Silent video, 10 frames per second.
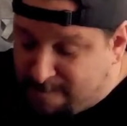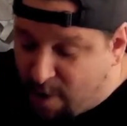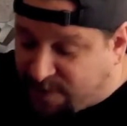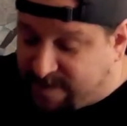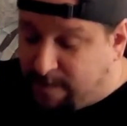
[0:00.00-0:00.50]

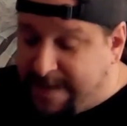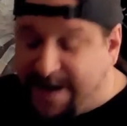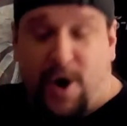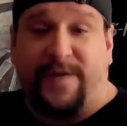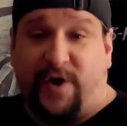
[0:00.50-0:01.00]
Most of them have
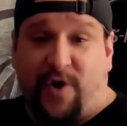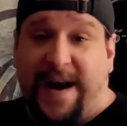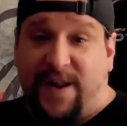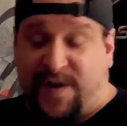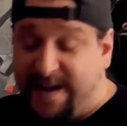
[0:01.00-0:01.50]
made it onto
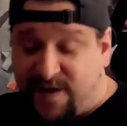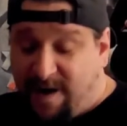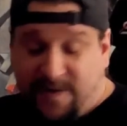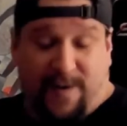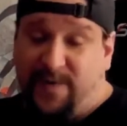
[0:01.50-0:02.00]
greatest hits,
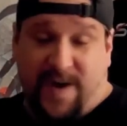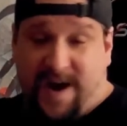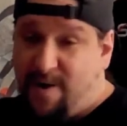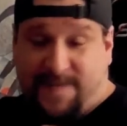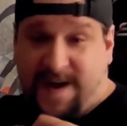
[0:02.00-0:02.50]
although
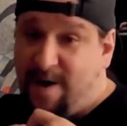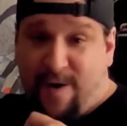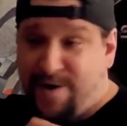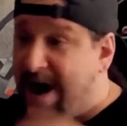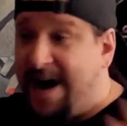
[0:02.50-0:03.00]
they
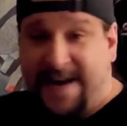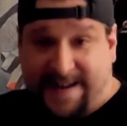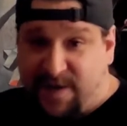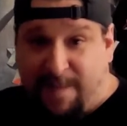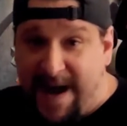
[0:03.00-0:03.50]
are not
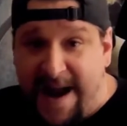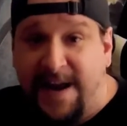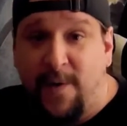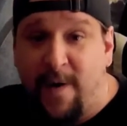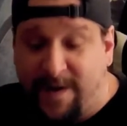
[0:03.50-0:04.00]
hits by
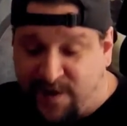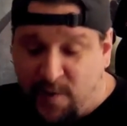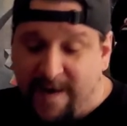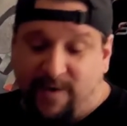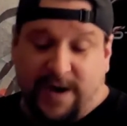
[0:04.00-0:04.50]
any way
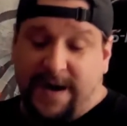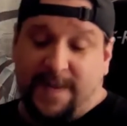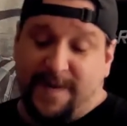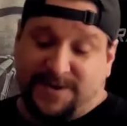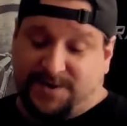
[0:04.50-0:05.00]
whatsoever.
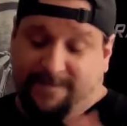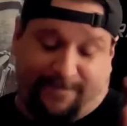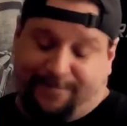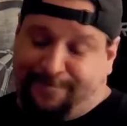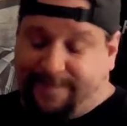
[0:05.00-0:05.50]
They're,
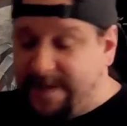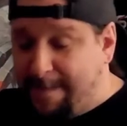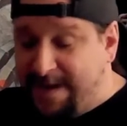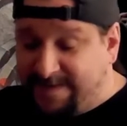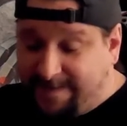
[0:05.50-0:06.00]

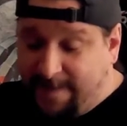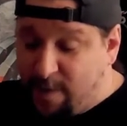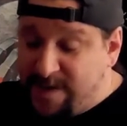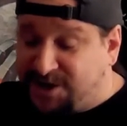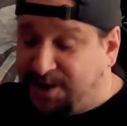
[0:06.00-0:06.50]

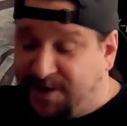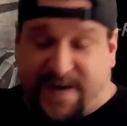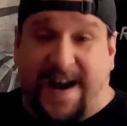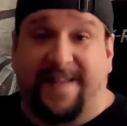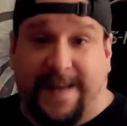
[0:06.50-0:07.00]
originally
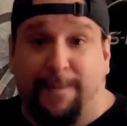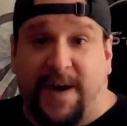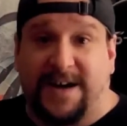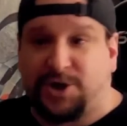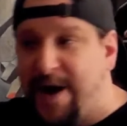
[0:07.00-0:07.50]
just kind of deep
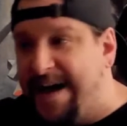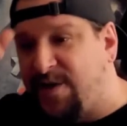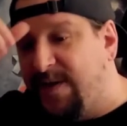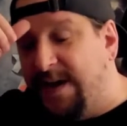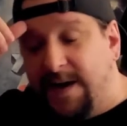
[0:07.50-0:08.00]
cut
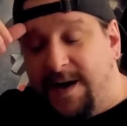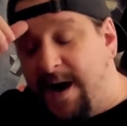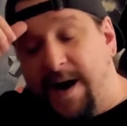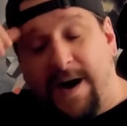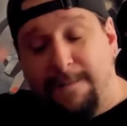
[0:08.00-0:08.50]
tracks
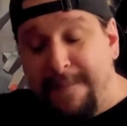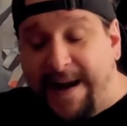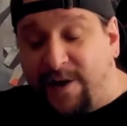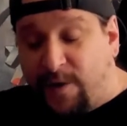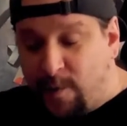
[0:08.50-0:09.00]
that
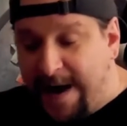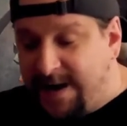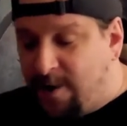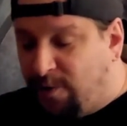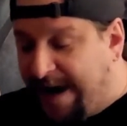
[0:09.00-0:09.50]
made it to the
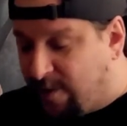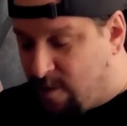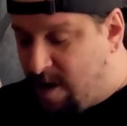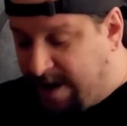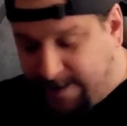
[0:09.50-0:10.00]
radio
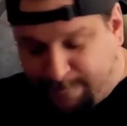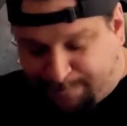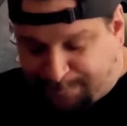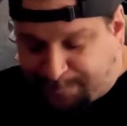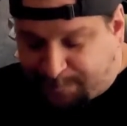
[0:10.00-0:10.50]
later on.
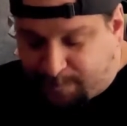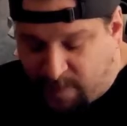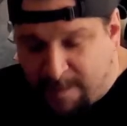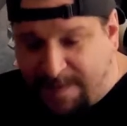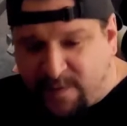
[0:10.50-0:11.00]

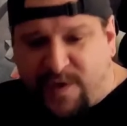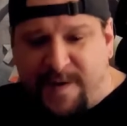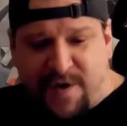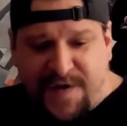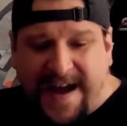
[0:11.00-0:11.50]
But this was
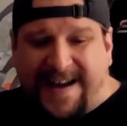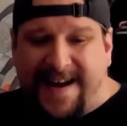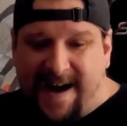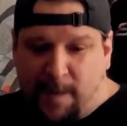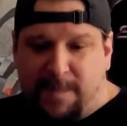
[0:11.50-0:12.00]
their
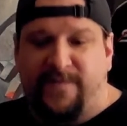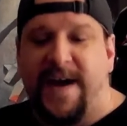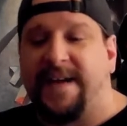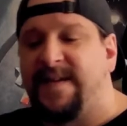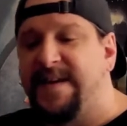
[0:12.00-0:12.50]
second album of
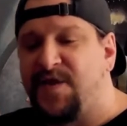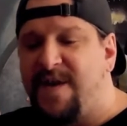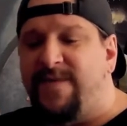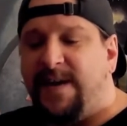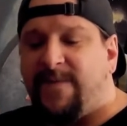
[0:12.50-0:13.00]

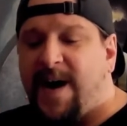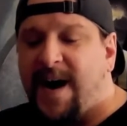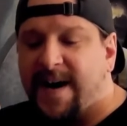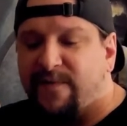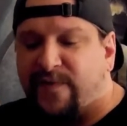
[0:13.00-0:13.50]

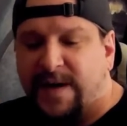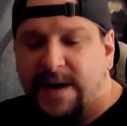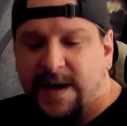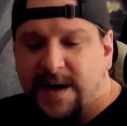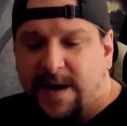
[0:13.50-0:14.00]
1975.